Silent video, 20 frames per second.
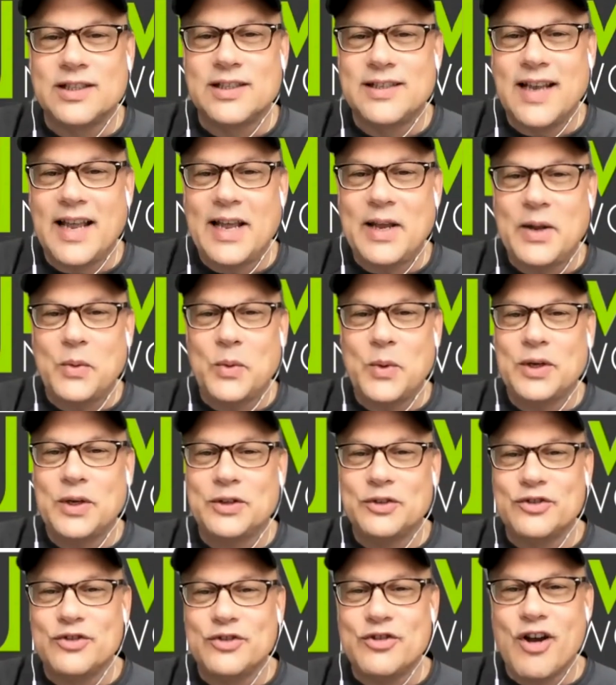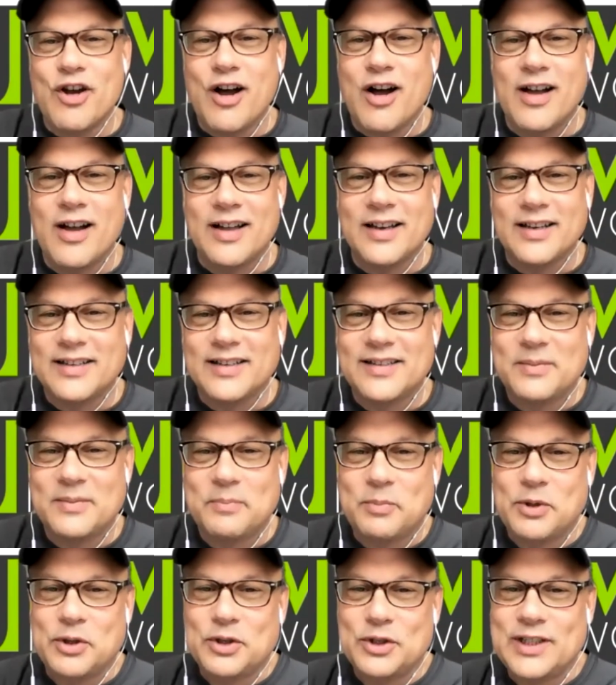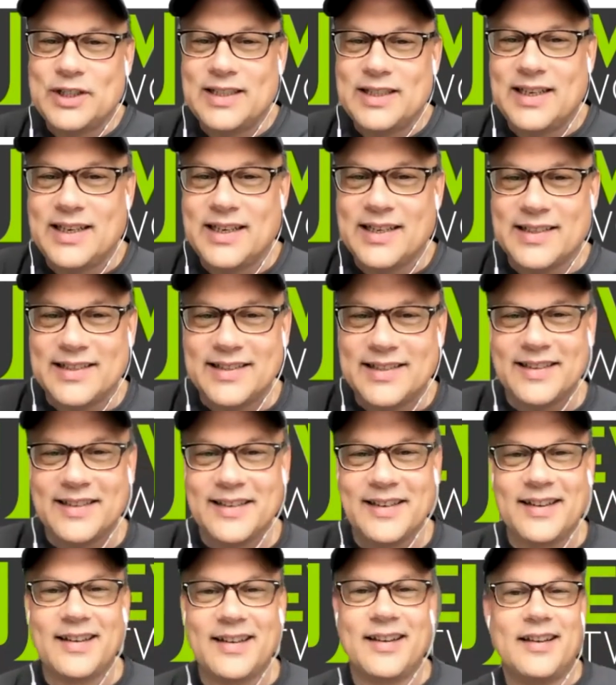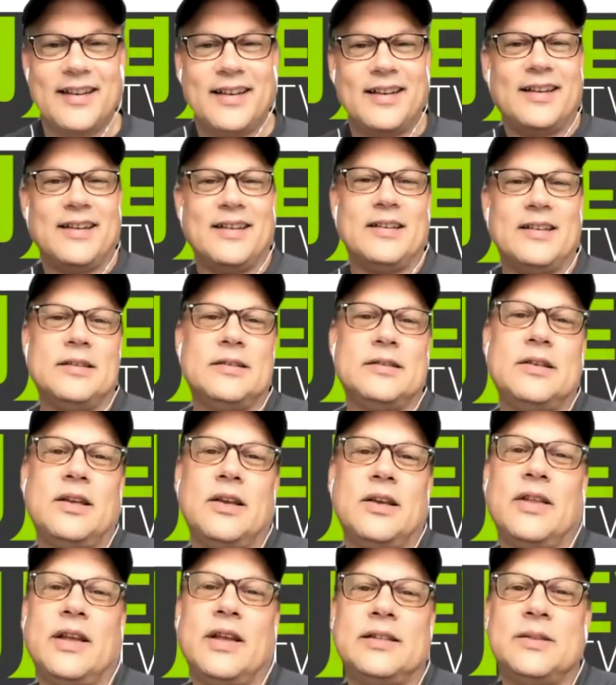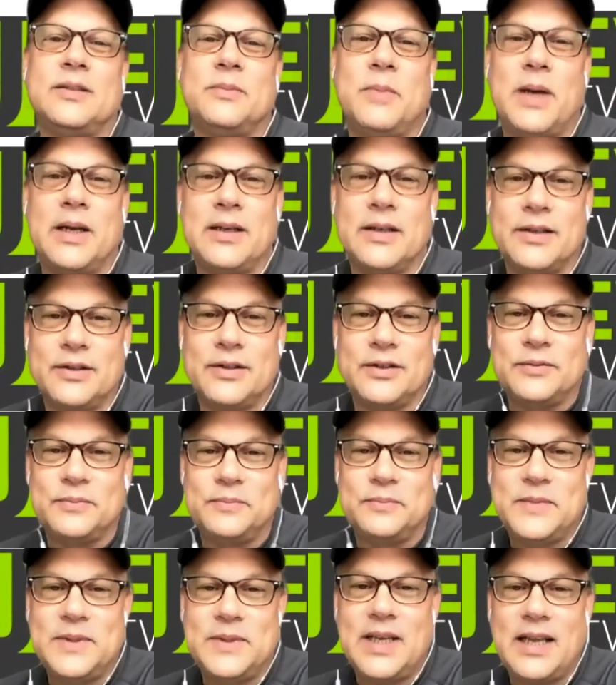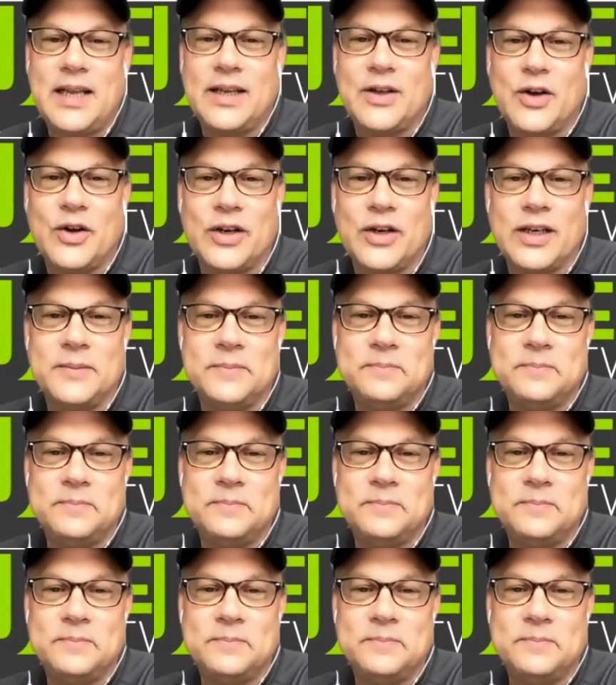estate will not persist. So that's my little take on it.